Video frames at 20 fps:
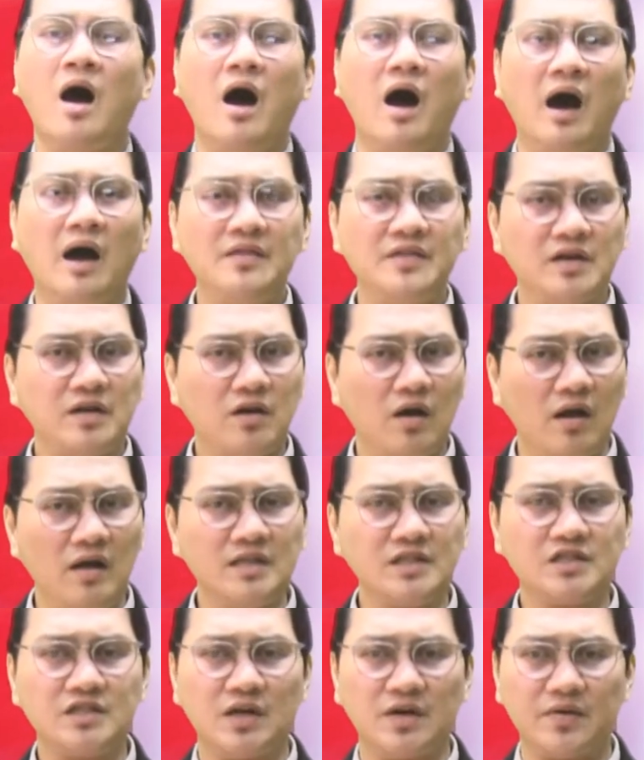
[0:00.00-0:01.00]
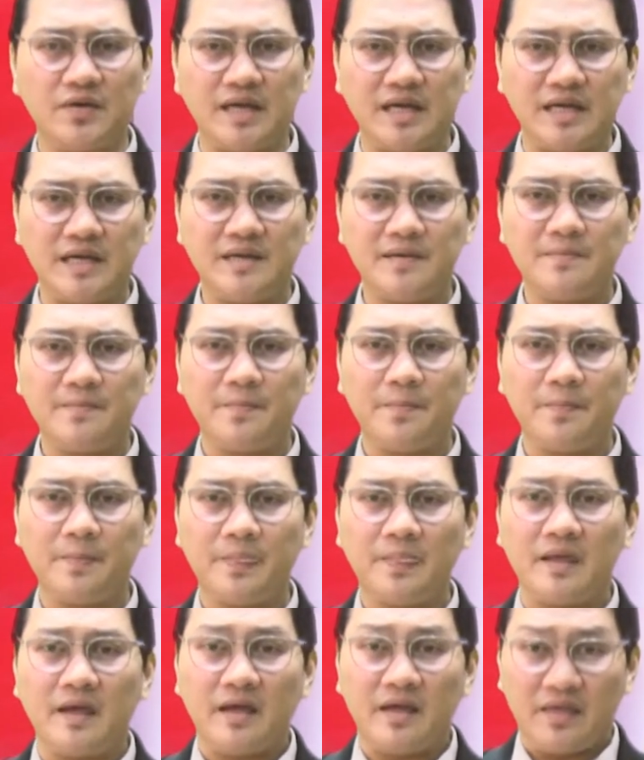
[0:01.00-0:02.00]
On the contrary,
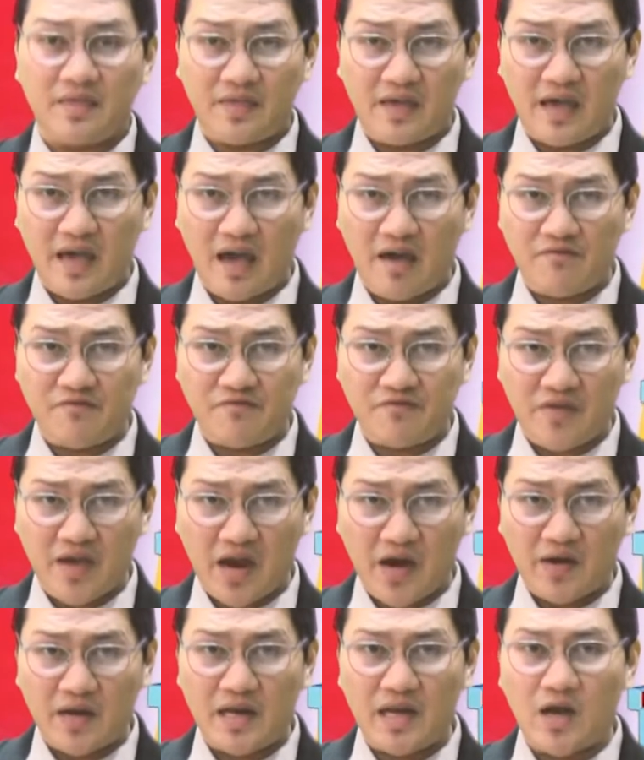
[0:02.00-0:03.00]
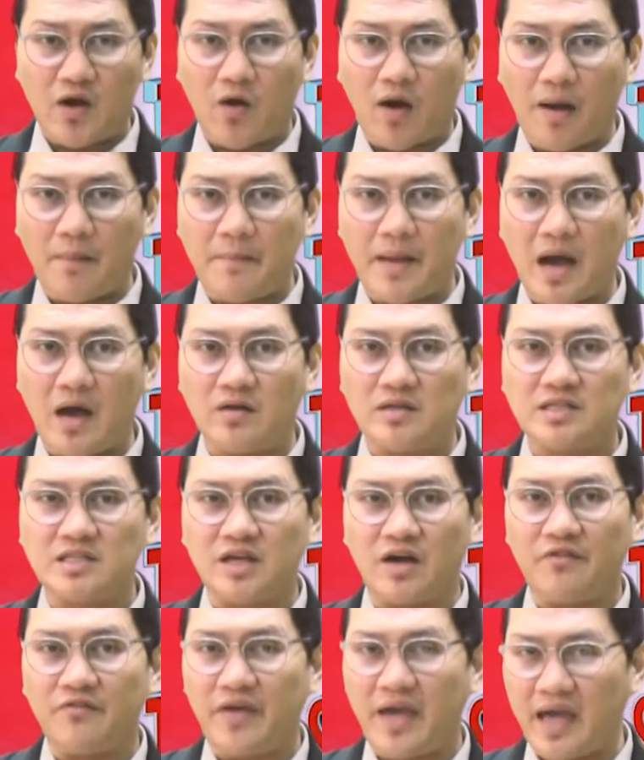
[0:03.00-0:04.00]
they have very low amounts
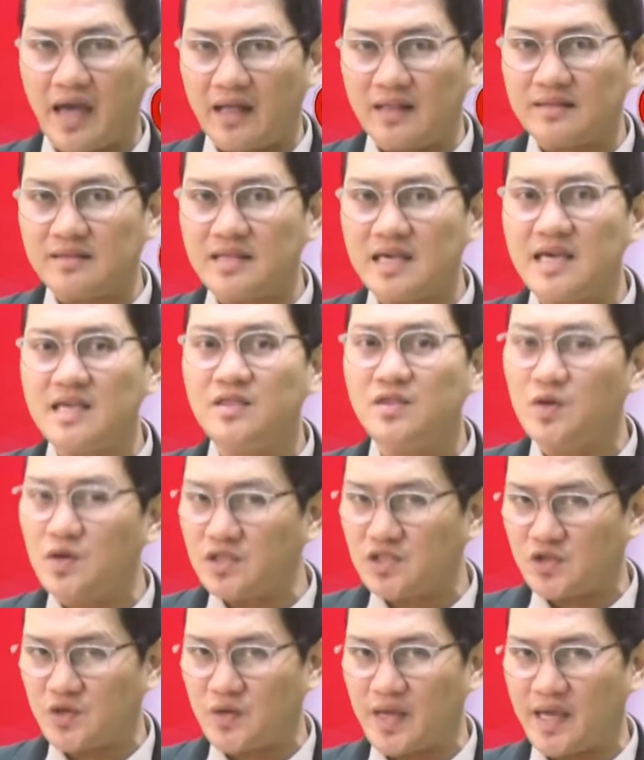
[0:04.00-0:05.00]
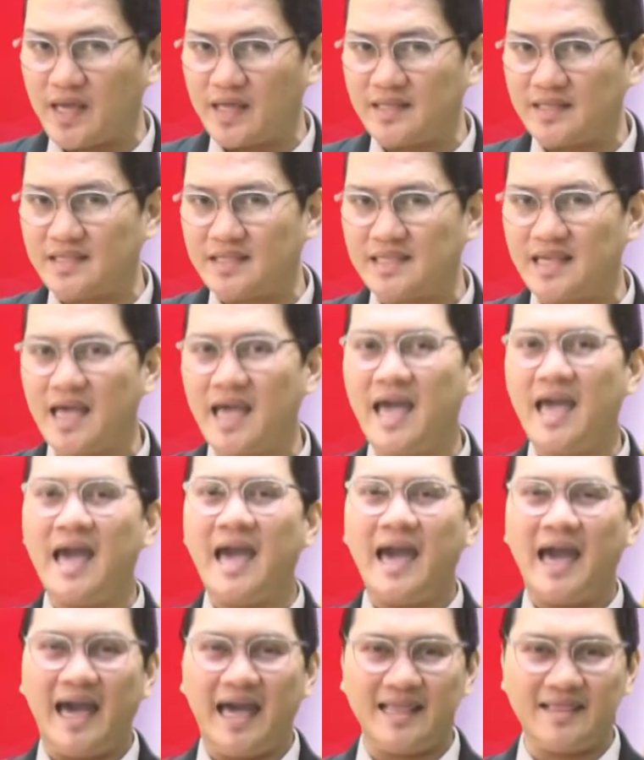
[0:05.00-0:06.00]
of healthy nutrients
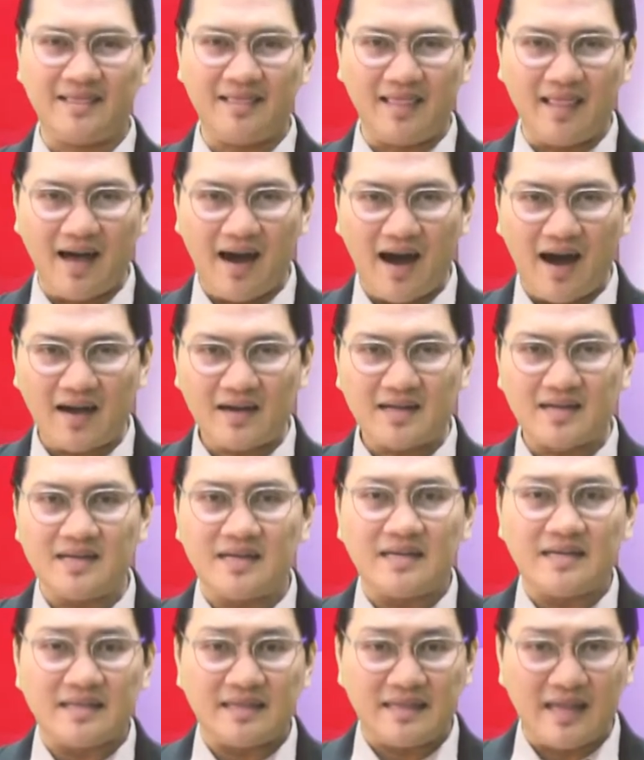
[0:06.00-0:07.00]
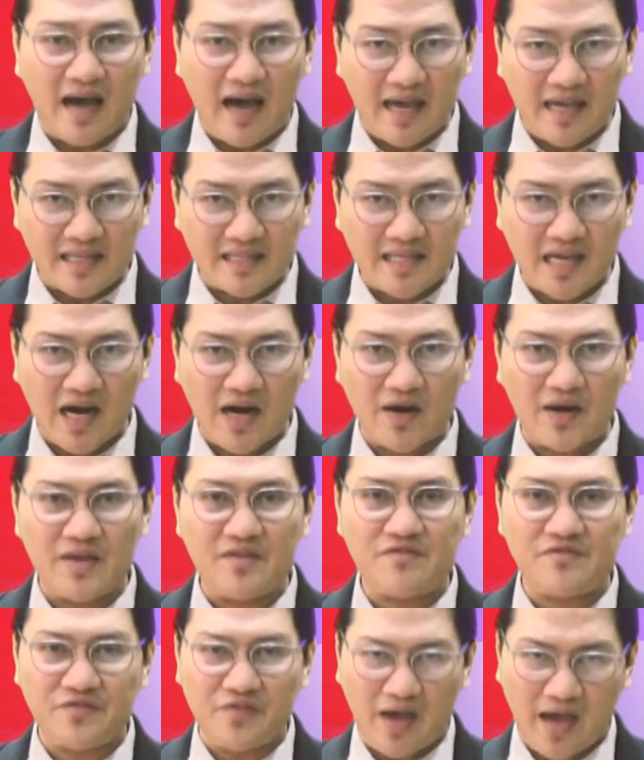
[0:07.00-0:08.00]
and lack dietary
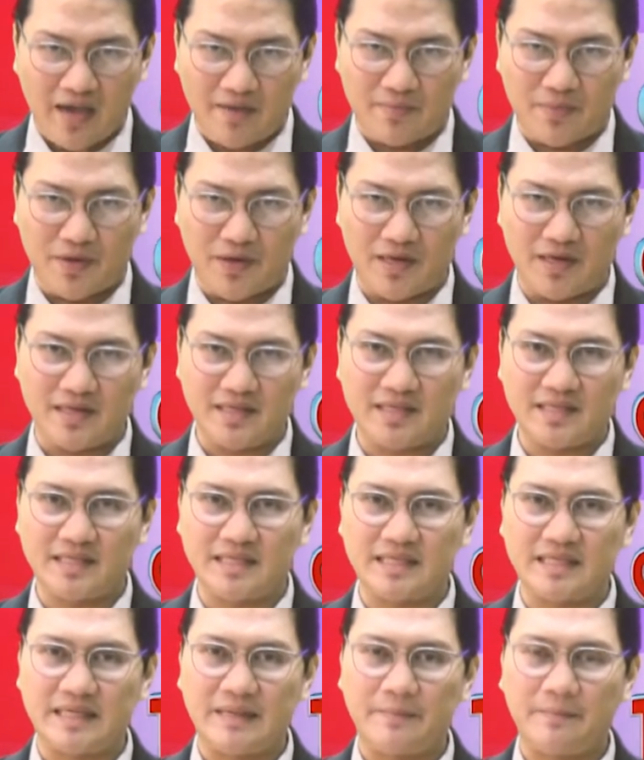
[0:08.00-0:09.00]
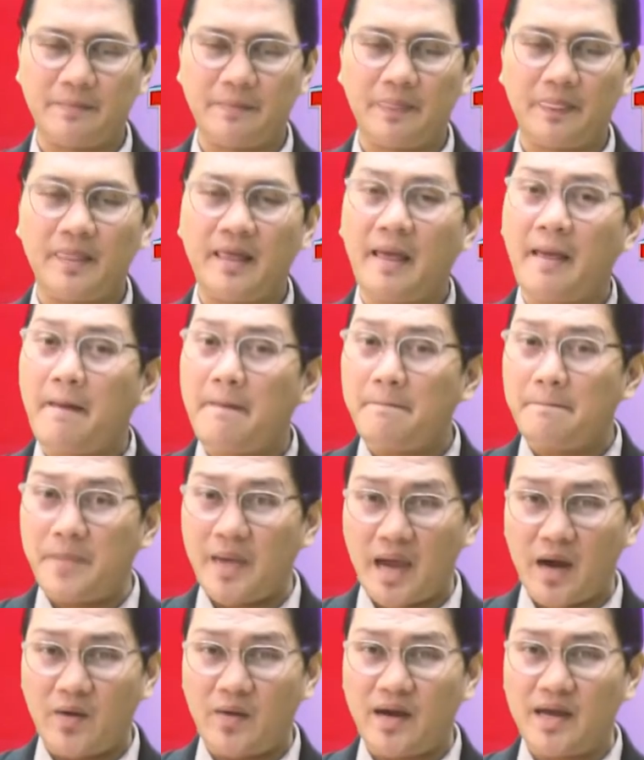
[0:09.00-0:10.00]
fibers.
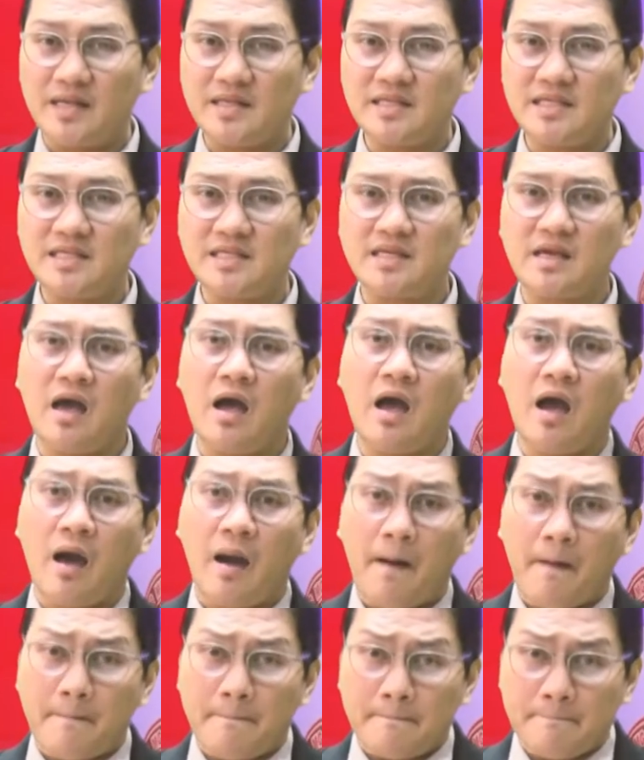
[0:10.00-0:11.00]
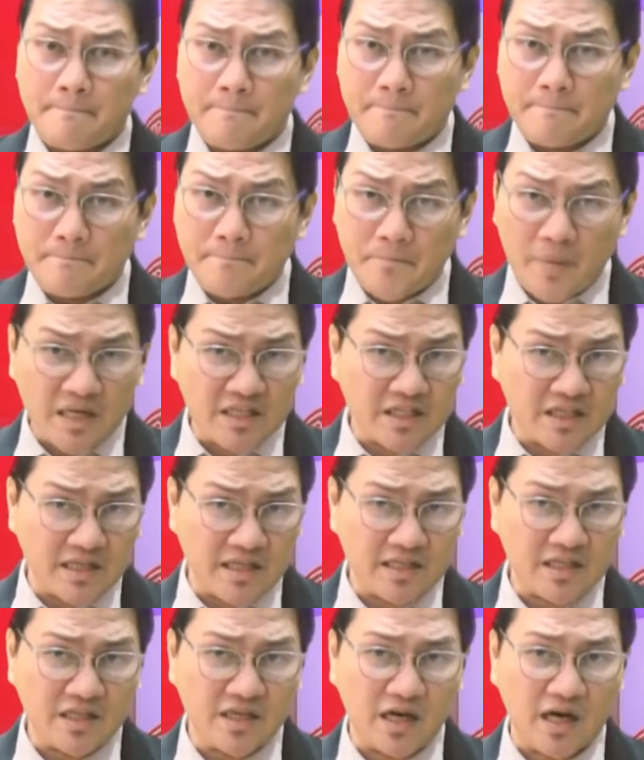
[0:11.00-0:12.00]
Parents, must
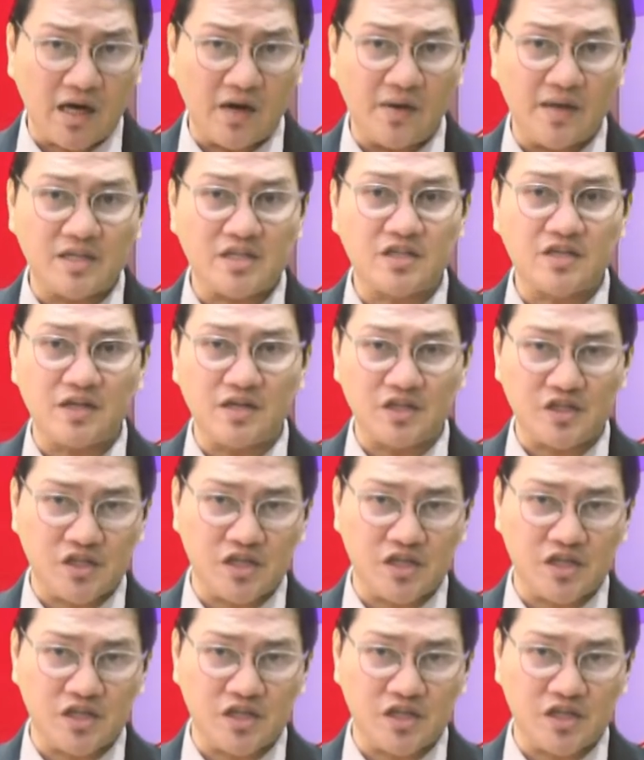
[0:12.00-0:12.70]
discourage their